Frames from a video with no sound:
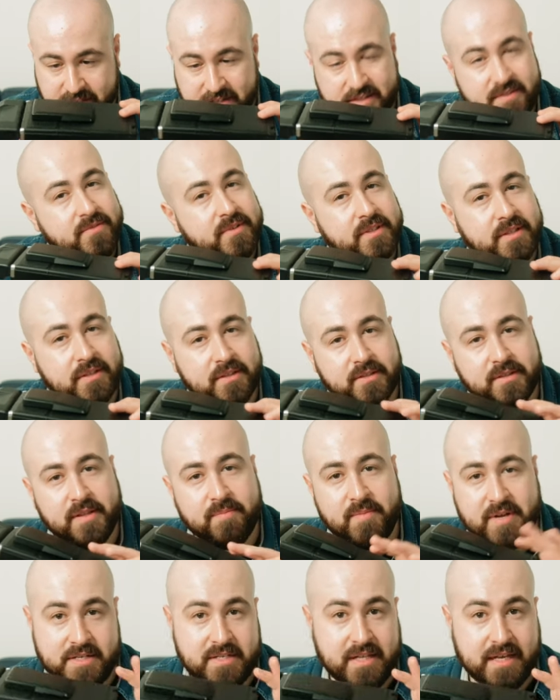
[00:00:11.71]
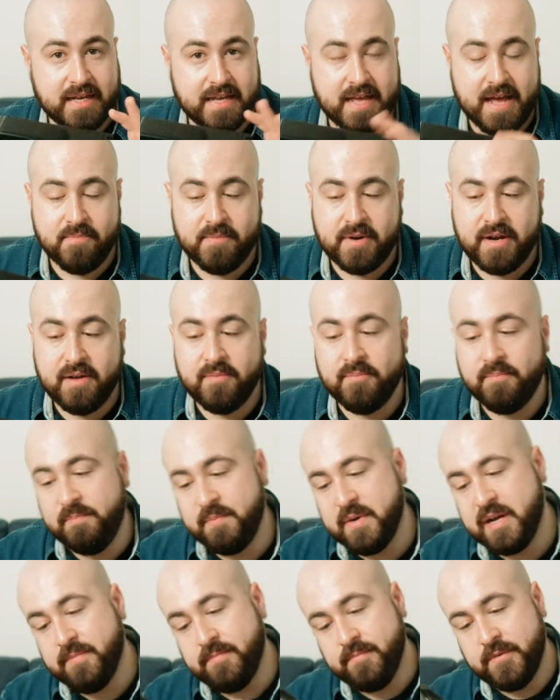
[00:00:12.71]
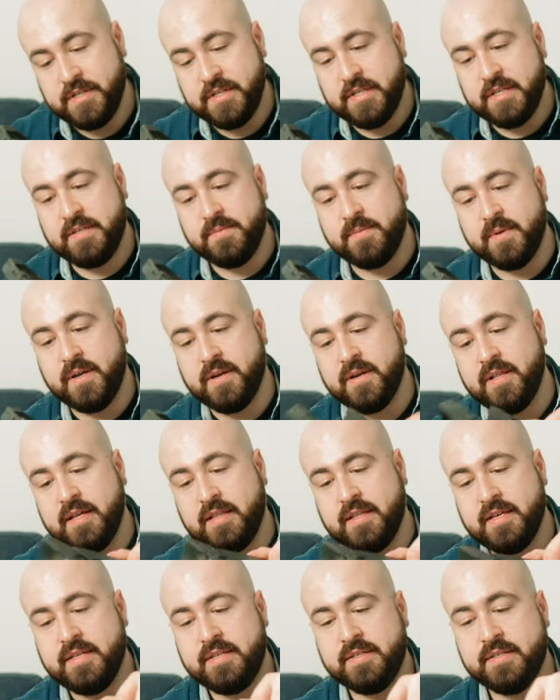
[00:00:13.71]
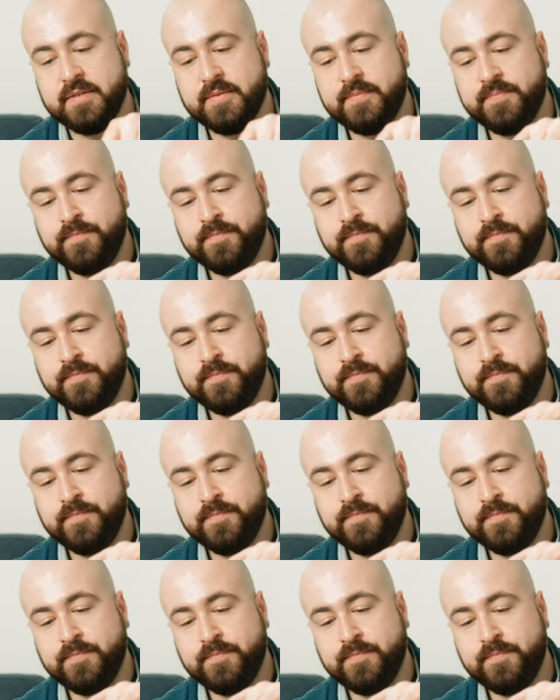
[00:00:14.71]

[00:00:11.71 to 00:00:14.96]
doesn't really look much like a camera. But watch this, when I go like this,